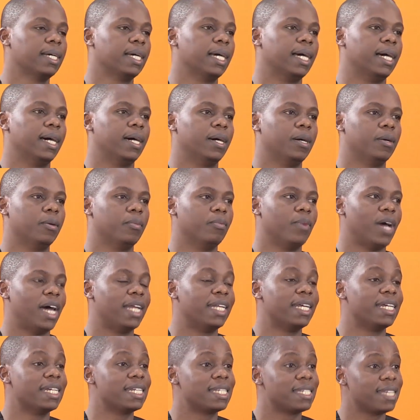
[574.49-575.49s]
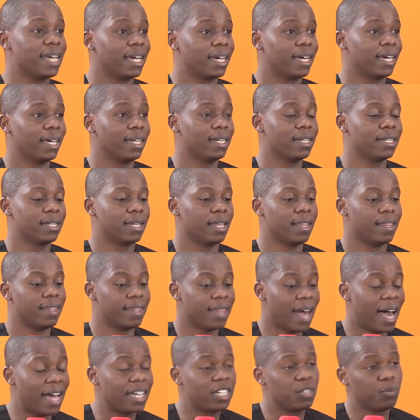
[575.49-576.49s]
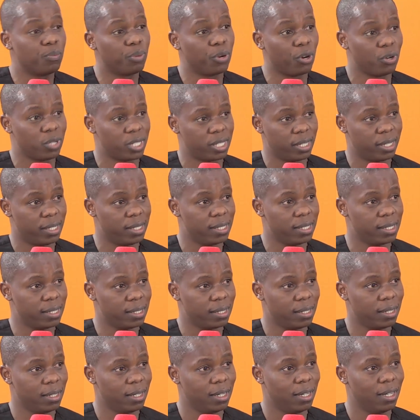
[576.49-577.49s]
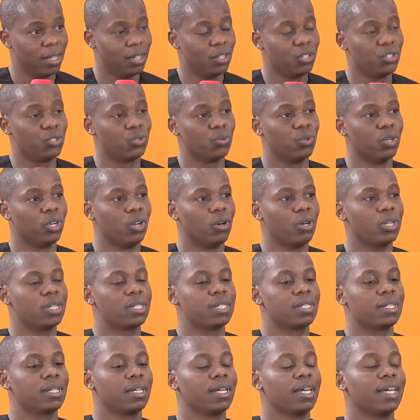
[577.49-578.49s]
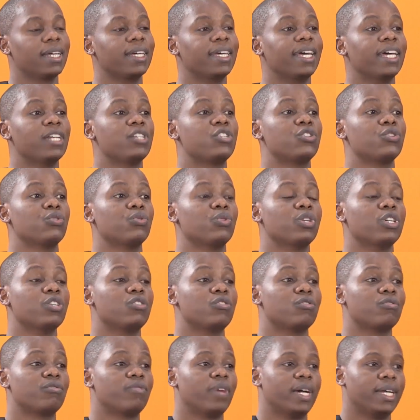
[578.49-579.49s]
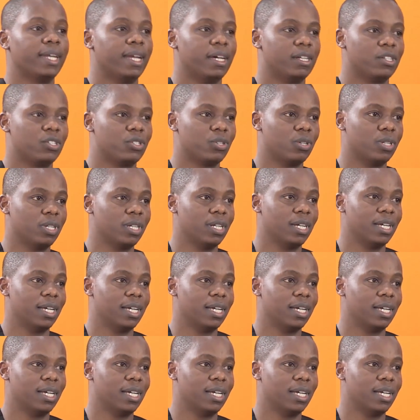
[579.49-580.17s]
And then second, that process should not get you into financial